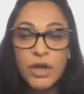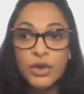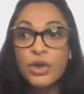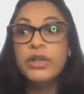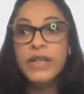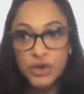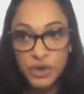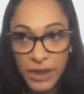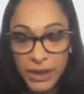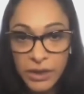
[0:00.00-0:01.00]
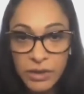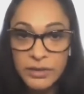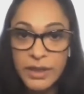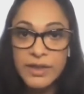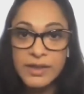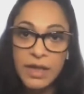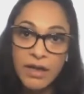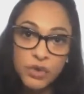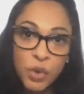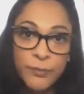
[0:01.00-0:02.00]
You don't need to take it. There is
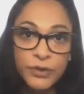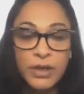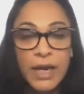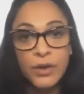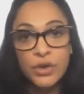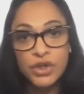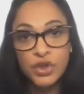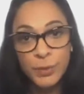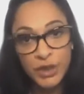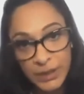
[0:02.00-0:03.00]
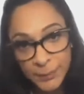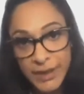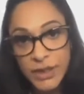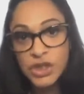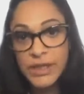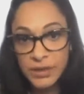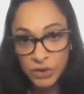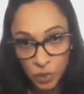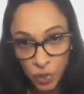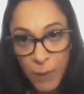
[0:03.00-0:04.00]
enough scope for the glycogen to be replenished
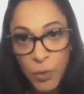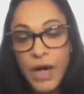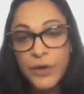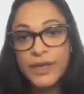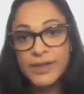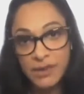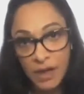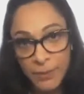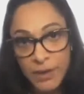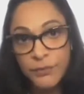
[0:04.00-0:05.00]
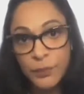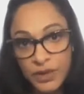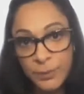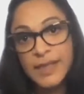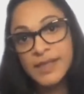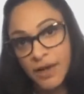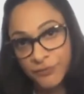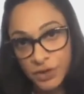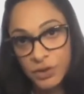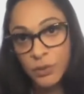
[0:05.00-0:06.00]
later through carbohydrates that come in with the meals
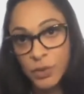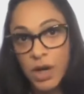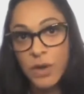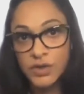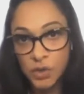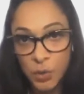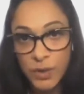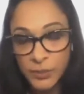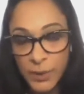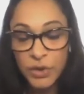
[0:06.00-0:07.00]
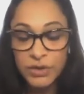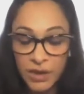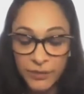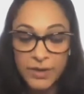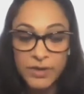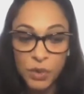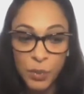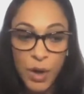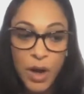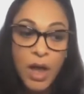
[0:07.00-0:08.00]
after the workout is over as well or the event is
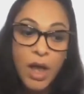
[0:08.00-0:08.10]
over.